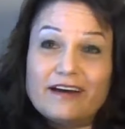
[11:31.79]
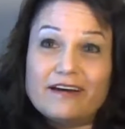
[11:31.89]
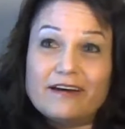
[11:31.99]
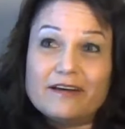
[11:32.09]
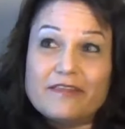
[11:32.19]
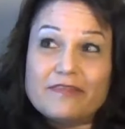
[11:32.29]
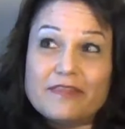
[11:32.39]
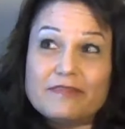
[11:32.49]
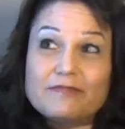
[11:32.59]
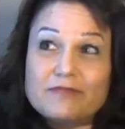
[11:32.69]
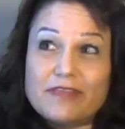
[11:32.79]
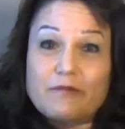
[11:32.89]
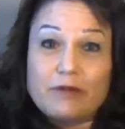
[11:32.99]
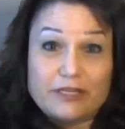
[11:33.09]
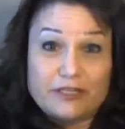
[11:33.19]
uh,
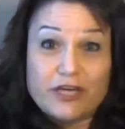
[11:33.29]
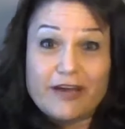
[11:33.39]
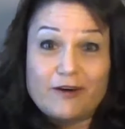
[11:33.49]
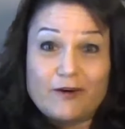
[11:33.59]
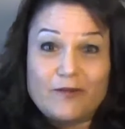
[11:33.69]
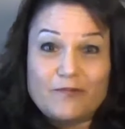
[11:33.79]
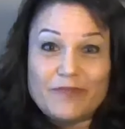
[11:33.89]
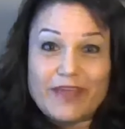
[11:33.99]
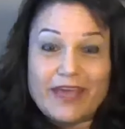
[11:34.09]
they went to jail.